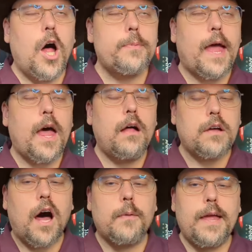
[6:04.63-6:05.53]
Calm
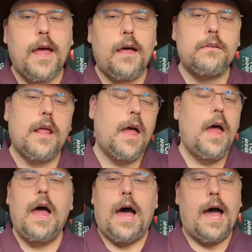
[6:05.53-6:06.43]
down, calm down.
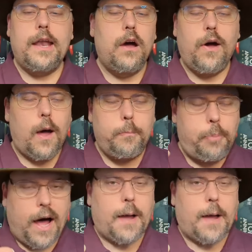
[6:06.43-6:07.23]
I know how